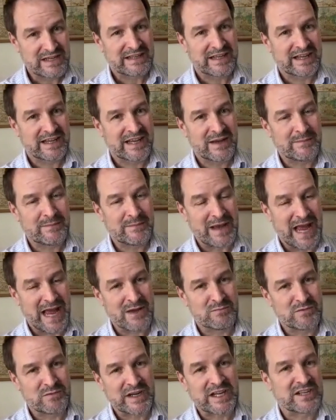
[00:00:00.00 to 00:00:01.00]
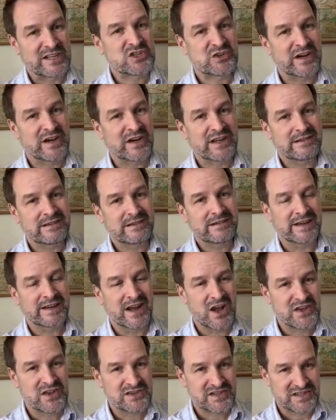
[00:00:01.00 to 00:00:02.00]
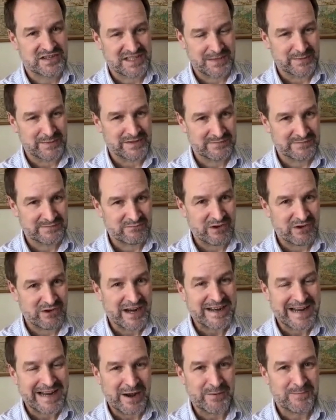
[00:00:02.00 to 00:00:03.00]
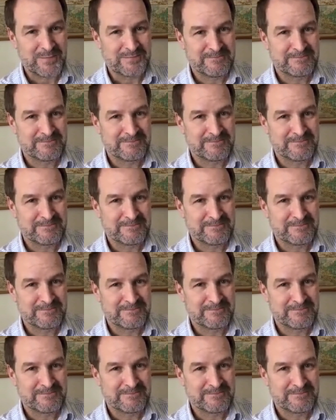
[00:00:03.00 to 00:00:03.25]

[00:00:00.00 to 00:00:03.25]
and we're going to try and answer some of them right now.